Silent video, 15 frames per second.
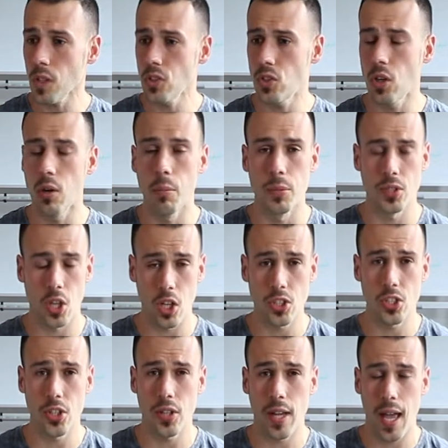So
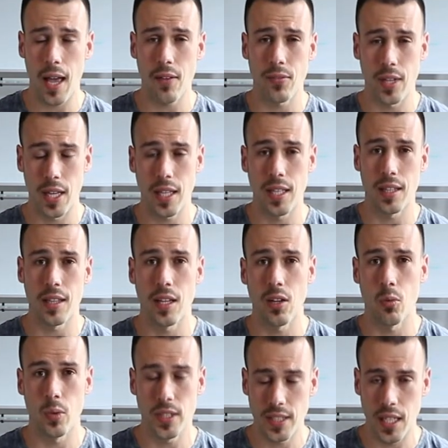massaging your calf, getting in
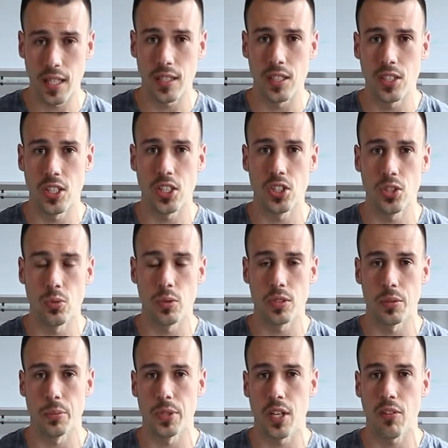there, resetting the tissue with
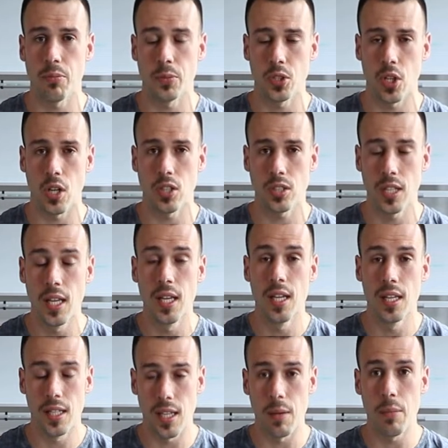some self-massage
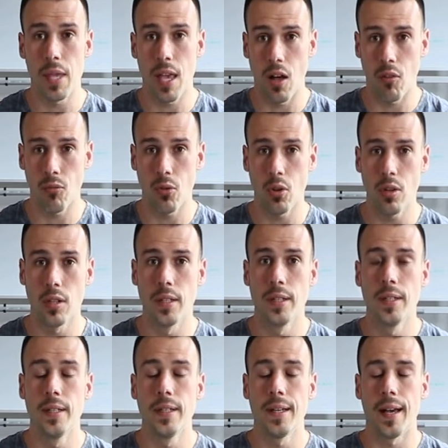can be helpful,
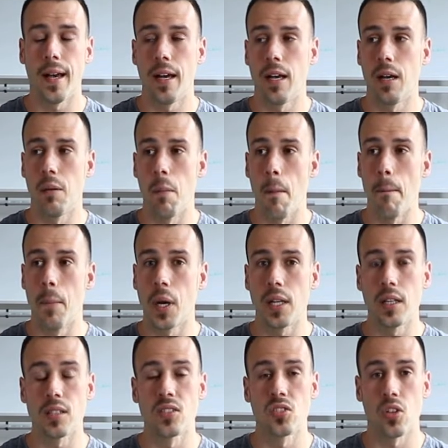but it
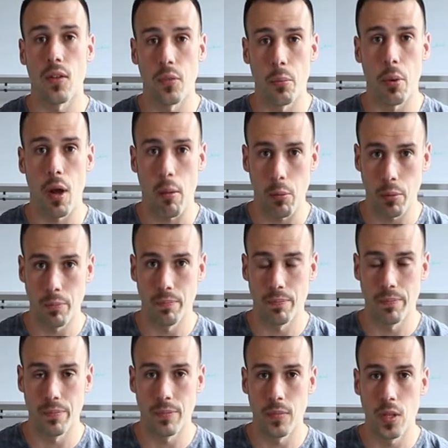doesn't solve the problem.
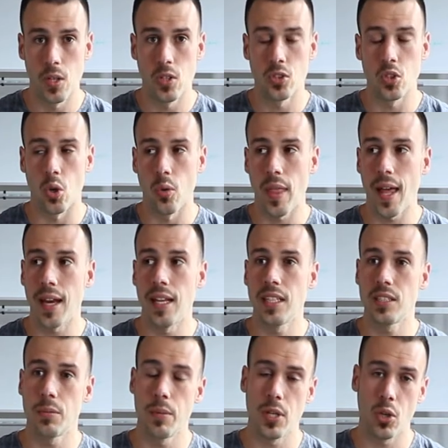So that
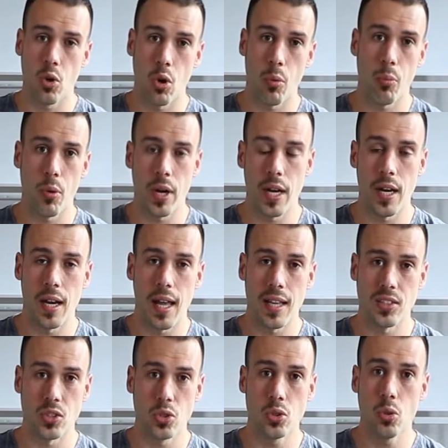needs to be incorporated
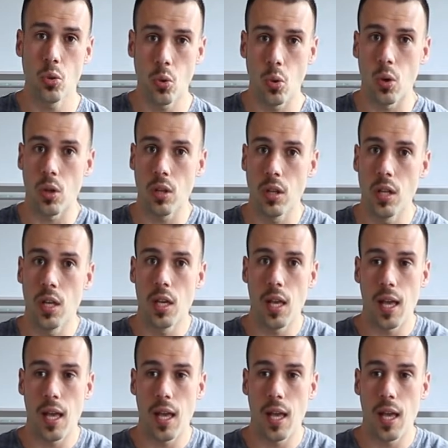as a tool